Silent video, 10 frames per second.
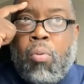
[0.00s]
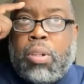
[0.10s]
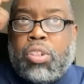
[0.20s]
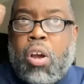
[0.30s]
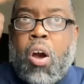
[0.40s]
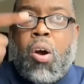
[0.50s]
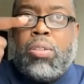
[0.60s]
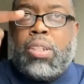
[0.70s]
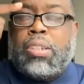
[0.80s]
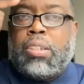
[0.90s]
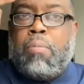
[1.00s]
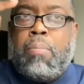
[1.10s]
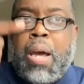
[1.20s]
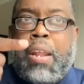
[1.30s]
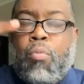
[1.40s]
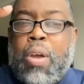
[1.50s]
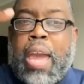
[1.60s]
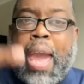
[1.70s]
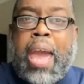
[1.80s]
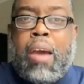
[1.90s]
which causes the money
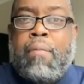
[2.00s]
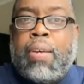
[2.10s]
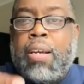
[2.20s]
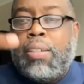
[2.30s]
we have